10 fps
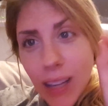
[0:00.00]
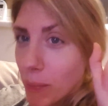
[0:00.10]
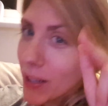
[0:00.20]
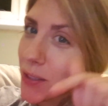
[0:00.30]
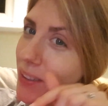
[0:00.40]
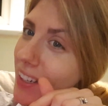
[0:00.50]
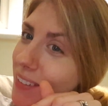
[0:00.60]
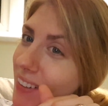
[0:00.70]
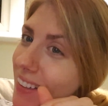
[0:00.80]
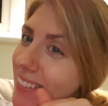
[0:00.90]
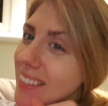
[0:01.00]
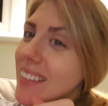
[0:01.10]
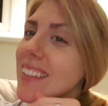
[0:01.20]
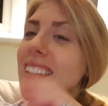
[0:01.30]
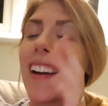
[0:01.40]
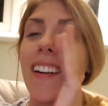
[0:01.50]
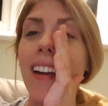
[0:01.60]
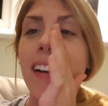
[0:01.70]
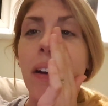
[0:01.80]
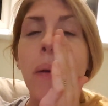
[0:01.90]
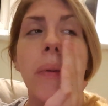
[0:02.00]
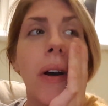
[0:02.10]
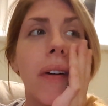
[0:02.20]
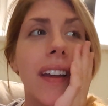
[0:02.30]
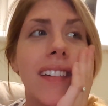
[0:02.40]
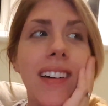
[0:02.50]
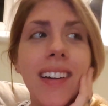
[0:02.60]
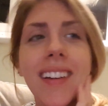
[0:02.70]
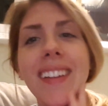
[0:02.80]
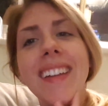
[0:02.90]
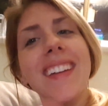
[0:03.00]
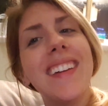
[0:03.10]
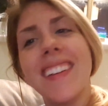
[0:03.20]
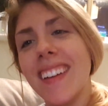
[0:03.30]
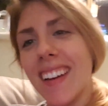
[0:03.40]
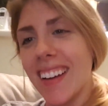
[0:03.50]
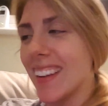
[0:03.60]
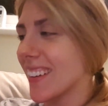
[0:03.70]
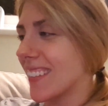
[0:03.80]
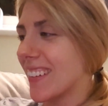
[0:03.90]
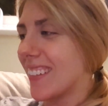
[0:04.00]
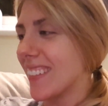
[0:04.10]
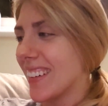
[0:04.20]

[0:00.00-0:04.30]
I might do it anyway. All right, I don't know. I'm going. I don't know.